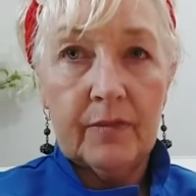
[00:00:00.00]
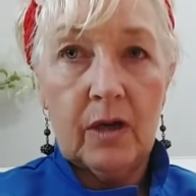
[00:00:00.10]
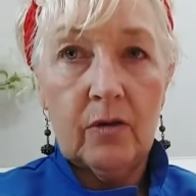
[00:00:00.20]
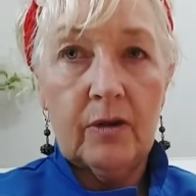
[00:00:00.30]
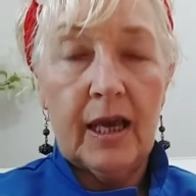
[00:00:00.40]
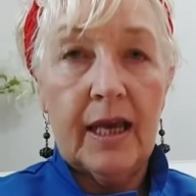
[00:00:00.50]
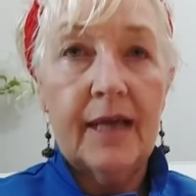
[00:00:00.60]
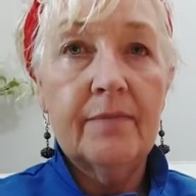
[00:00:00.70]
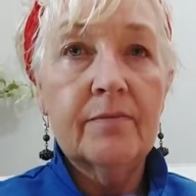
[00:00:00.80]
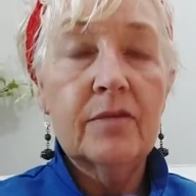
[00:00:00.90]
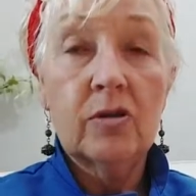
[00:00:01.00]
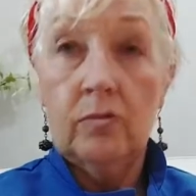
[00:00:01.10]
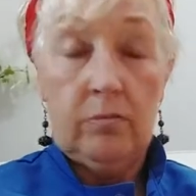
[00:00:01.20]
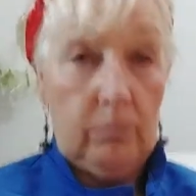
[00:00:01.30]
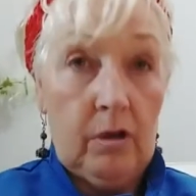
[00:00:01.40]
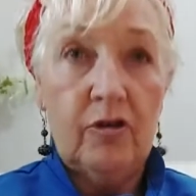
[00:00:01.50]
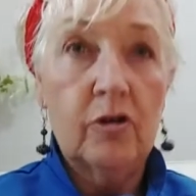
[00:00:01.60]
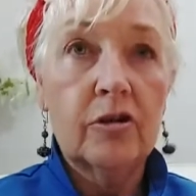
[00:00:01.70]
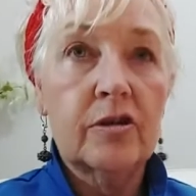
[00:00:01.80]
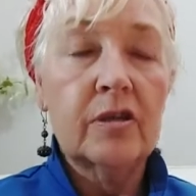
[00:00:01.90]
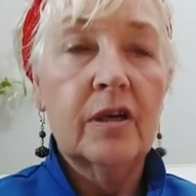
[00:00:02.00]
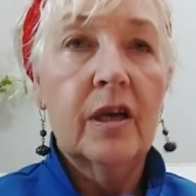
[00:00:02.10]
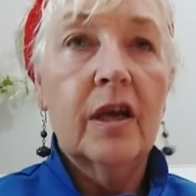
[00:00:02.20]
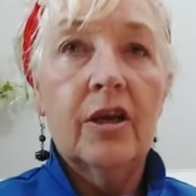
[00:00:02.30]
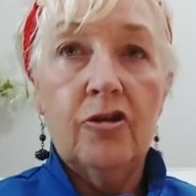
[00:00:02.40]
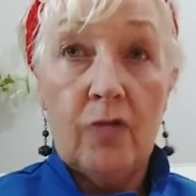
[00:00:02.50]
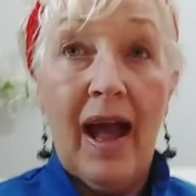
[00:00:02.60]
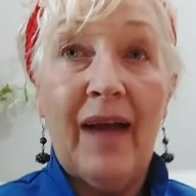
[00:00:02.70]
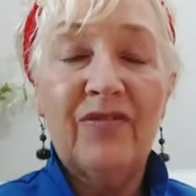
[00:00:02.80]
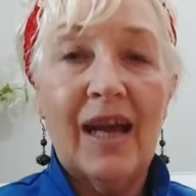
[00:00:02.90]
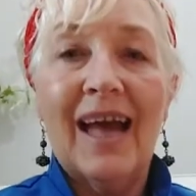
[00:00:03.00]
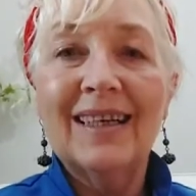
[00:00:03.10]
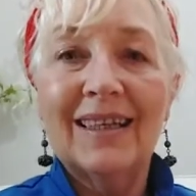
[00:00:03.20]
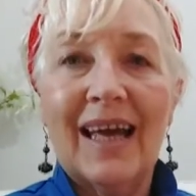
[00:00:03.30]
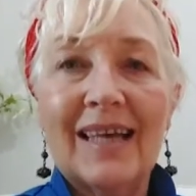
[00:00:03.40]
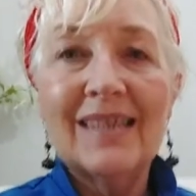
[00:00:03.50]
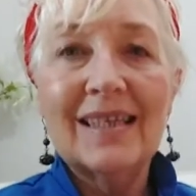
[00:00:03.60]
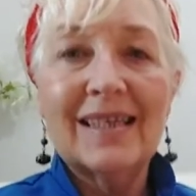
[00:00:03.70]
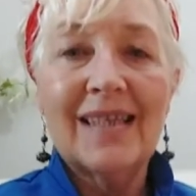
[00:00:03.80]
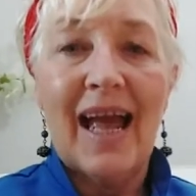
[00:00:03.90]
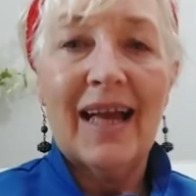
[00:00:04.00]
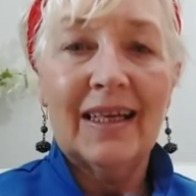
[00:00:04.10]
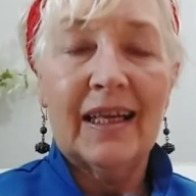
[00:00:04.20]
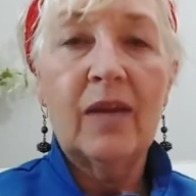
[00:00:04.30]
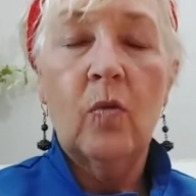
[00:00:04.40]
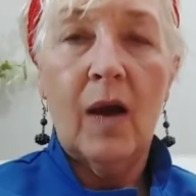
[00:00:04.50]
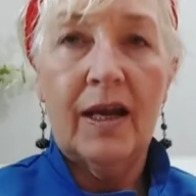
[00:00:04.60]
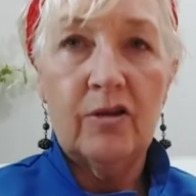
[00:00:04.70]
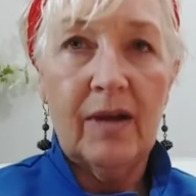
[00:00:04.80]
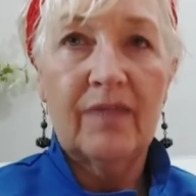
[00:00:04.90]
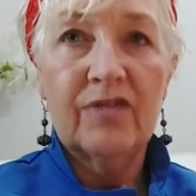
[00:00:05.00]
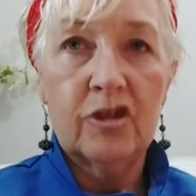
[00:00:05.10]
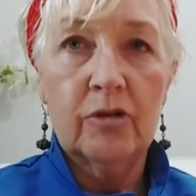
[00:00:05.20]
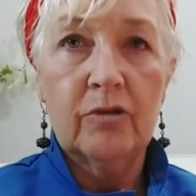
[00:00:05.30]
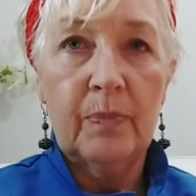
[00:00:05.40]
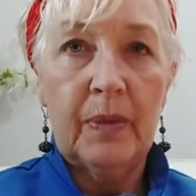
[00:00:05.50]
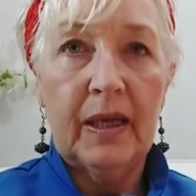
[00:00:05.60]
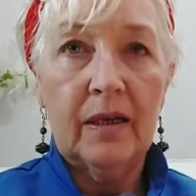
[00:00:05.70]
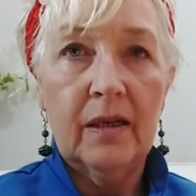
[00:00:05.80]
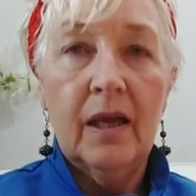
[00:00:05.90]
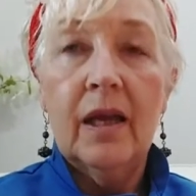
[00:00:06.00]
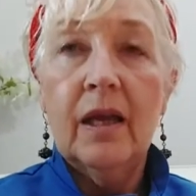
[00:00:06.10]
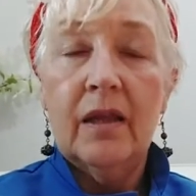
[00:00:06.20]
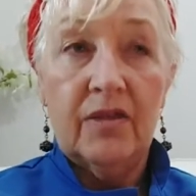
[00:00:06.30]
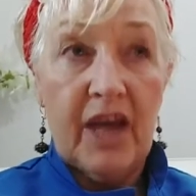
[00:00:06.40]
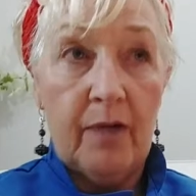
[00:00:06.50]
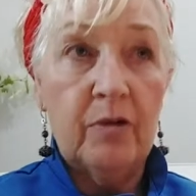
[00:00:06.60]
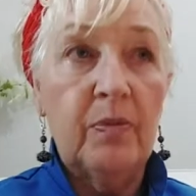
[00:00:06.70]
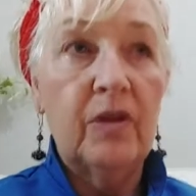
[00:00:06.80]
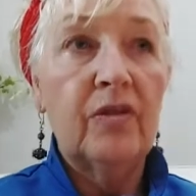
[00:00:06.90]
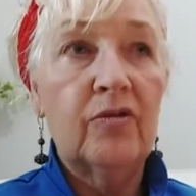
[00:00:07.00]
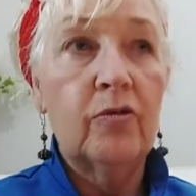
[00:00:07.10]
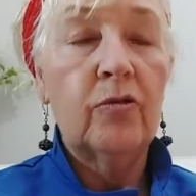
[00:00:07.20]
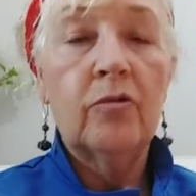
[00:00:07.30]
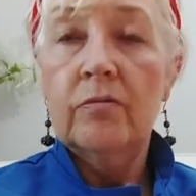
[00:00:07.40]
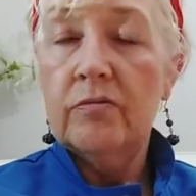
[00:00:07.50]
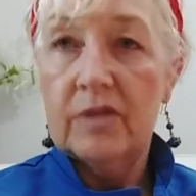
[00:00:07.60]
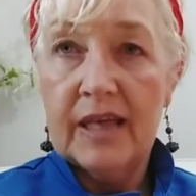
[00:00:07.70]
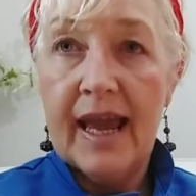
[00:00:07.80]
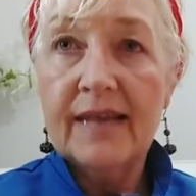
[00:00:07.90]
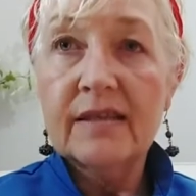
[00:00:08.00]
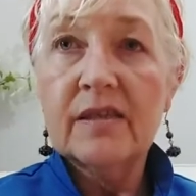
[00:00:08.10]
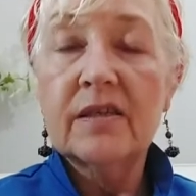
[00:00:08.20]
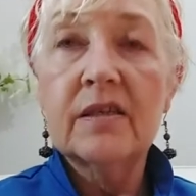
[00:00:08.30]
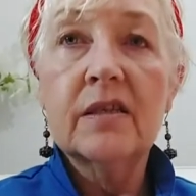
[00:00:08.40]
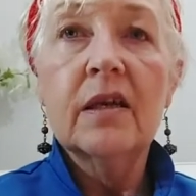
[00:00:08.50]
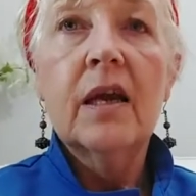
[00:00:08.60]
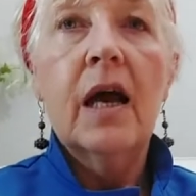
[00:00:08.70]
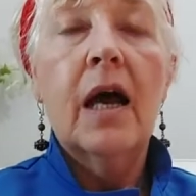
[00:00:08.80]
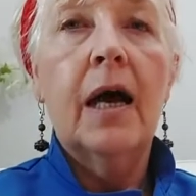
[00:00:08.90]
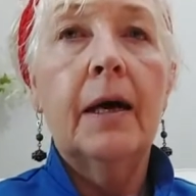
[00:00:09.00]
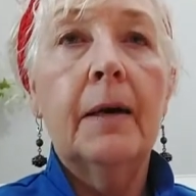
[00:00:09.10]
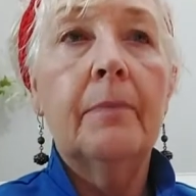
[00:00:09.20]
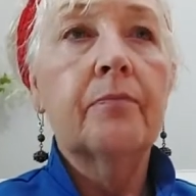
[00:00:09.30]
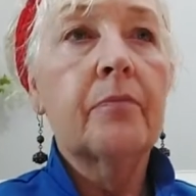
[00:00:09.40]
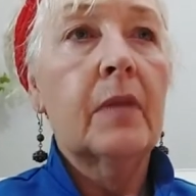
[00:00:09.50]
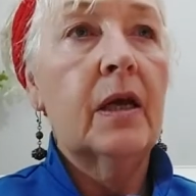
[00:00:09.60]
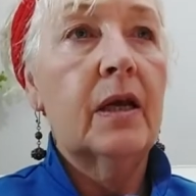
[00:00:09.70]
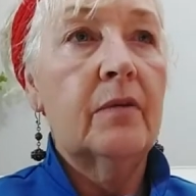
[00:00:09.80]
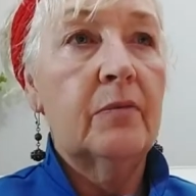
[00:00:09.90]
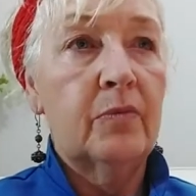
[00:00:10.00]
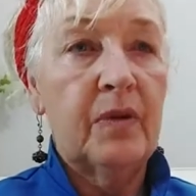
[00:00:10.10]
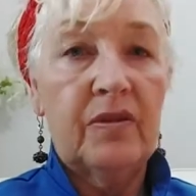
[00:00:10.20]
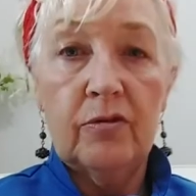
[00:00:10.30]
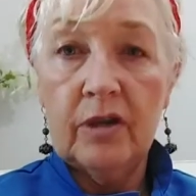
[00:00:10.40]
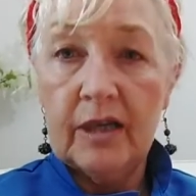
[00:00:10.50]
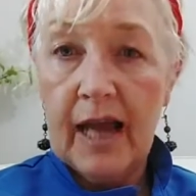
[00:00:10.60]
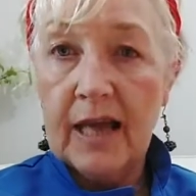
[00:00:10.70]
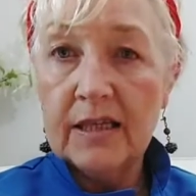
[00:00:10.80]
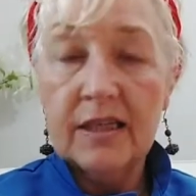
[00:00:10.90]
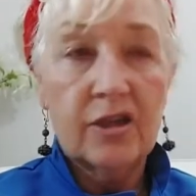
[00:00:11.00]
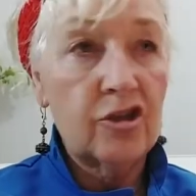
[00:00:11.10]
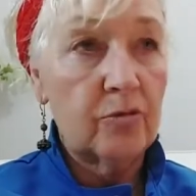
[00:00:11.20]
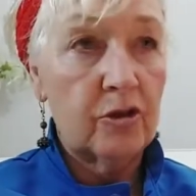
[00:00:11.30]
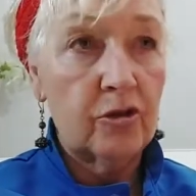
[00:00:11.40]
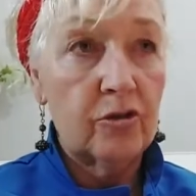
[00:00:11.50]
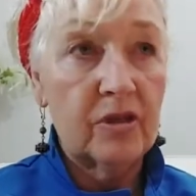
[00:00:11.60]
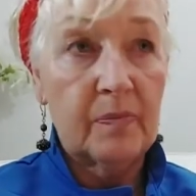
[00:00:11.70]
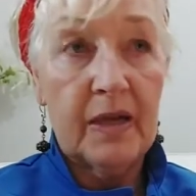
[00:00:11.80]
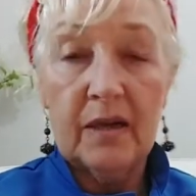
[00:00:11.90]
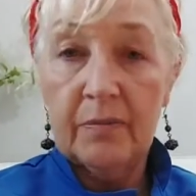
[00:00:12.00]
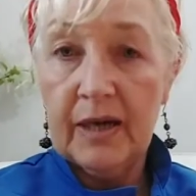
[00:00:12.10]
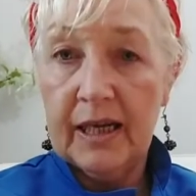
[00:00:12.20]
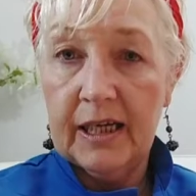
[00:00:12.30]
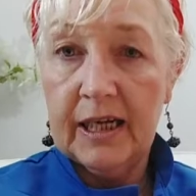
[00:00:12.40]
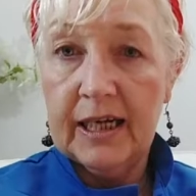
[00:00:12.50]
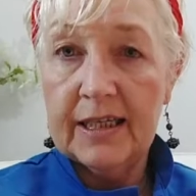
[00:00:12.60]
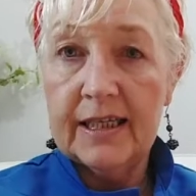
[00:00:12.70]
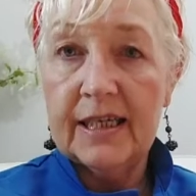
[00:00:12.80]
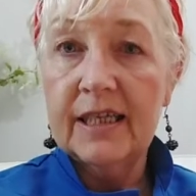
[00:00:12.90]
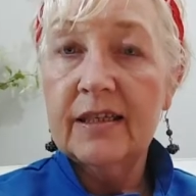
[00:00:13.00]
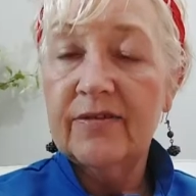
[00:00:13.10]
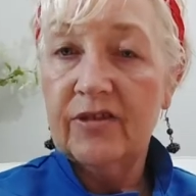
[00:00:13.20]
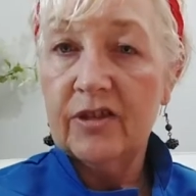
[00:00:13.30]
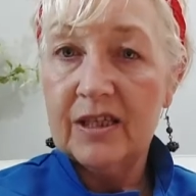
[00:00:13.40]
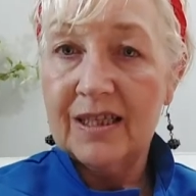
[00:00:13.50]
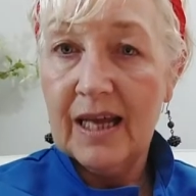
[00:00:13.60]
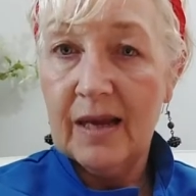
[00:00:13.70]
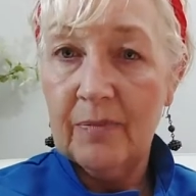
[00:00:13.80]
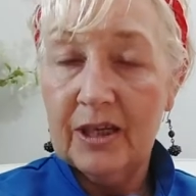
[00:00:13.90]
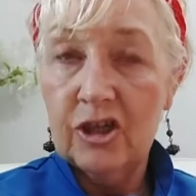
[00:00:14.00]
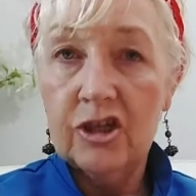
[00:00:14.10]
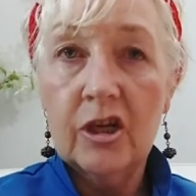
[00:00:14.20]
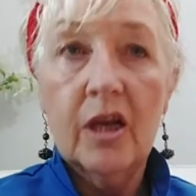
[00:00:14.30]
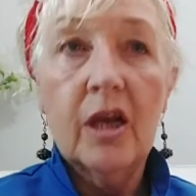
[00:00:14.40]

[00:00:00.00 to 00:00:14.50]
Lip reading: Okay, so of course, you have to analyse exactly why you have the shoulder pain. That would be through tests. It would be through an analysis. You would use the Baton and Brighton criteria to first establish.